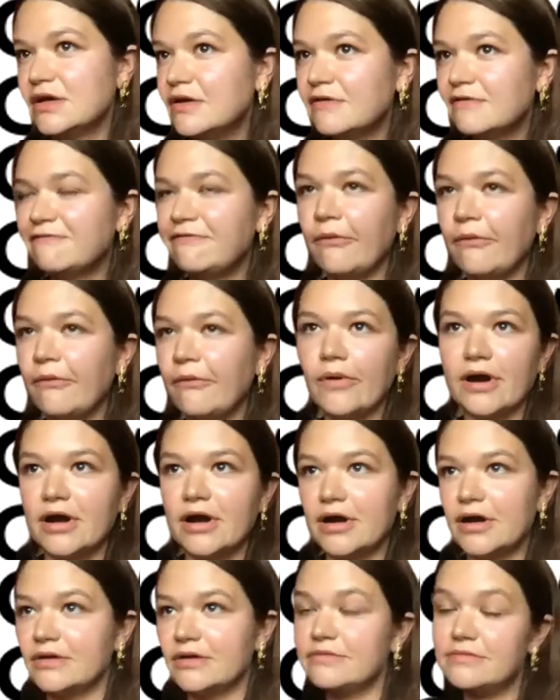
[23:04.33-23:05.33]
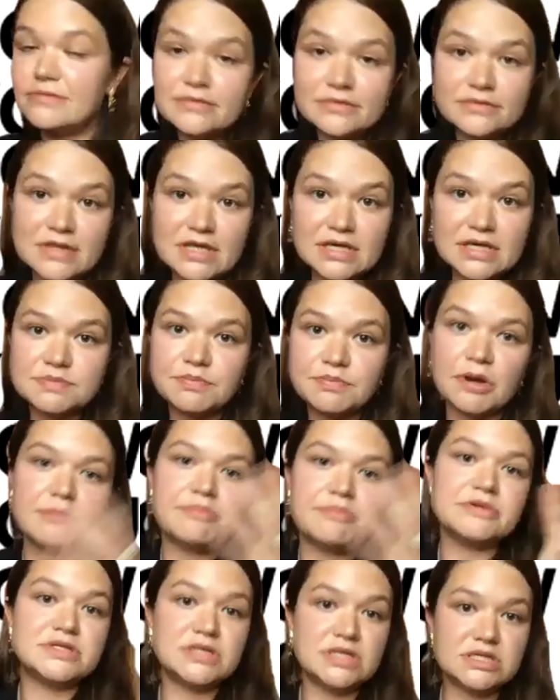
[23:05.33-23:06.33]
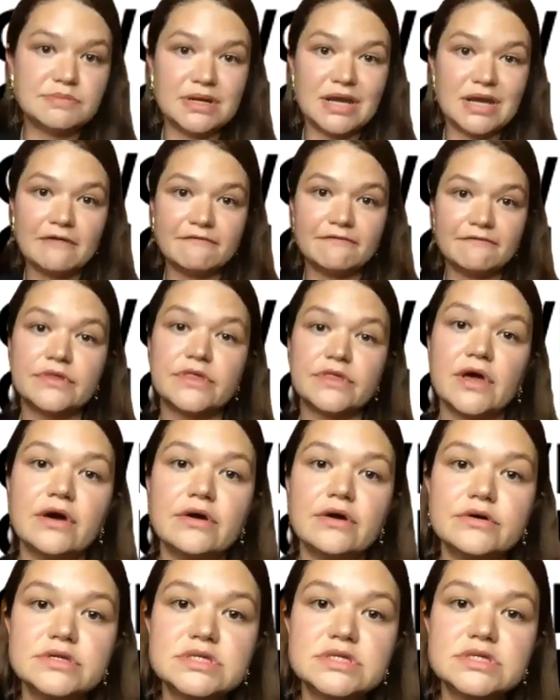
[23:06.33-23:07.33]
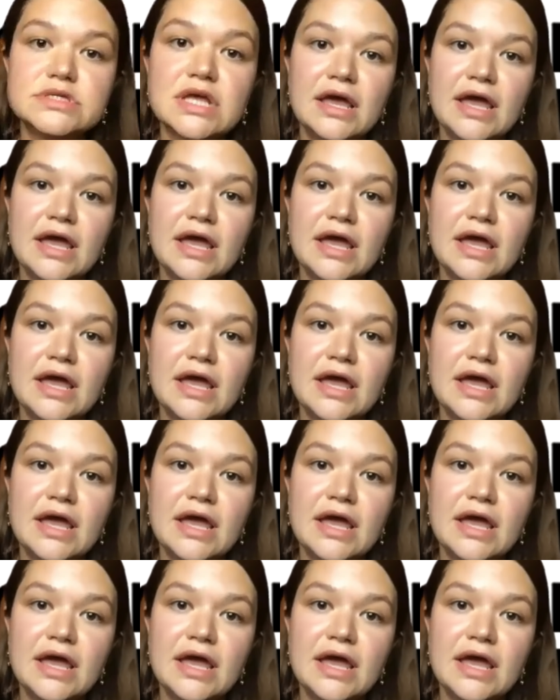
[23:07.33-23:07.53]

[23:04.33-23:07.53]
for these purposes, but not for those.